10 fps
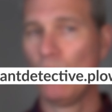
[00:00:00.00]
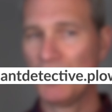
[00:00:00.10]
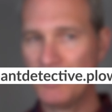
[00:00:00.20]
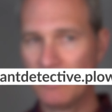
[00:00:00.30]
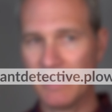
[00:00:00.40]

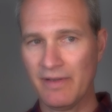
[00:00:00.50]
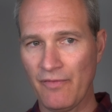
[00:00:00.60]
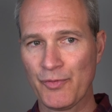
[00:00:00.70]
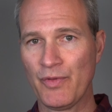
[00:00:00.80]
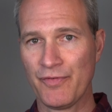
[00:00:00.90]
Once you
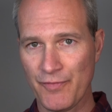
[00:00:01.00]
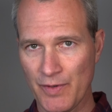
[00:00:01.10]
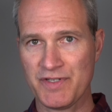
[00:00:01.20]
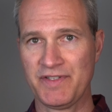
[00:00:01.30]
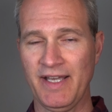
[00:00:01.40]
get through the
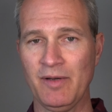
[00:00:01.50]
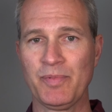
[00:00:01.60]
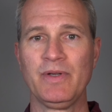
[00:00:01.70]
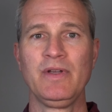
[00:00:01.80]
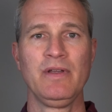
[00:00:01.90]
first
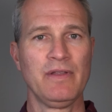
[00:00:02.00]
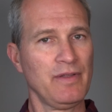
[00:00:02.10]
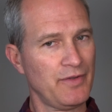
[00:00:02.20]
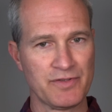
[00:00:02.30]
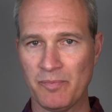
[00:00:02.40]
step,
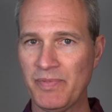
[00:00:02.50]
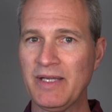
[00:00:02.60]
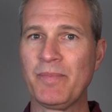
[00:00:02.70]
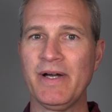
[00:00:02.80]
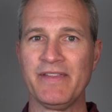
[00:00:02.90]
there's a
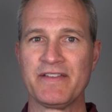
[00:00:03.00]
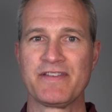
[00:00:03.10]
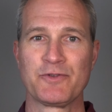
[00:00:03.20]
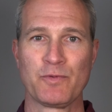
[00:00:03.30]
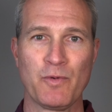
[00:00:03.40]
big button that
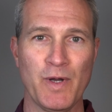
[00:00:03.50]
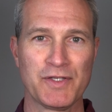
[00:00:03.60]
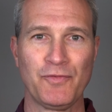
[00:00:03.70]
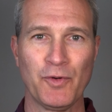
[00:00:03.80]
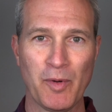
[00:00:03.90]
says
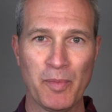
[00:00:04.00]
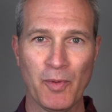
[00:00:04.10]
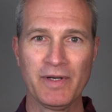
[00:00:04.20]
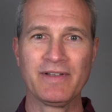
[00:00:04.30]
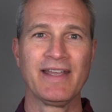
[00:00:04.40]
request full
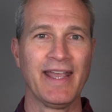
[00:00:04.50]
report.